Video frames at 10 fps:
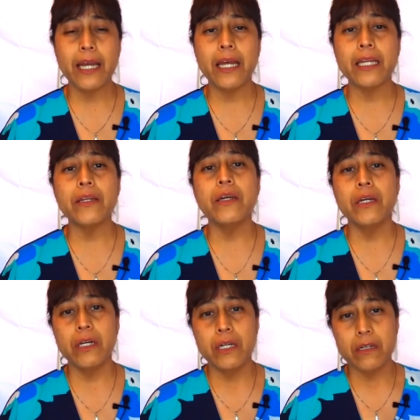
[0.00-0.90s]
And
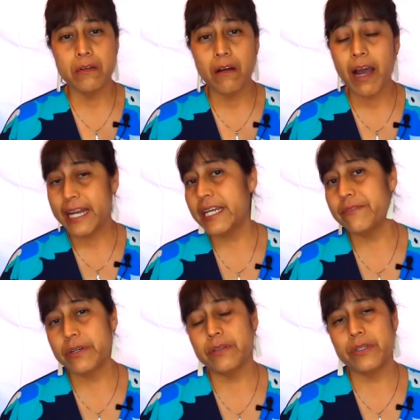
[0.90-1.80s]
I
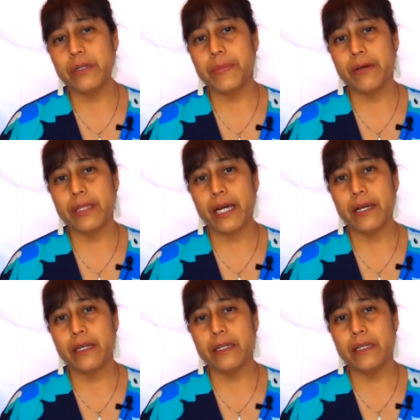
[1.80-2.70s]
never learned about that,